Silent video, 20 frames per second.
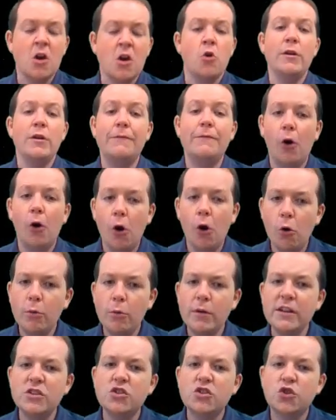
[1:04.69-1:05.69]
we've
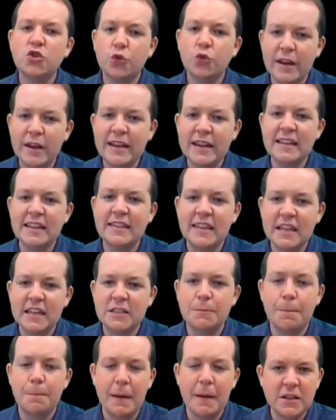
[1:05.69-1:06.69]
always treated
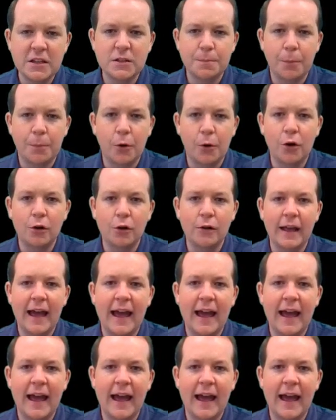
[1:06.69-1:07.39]
this baseball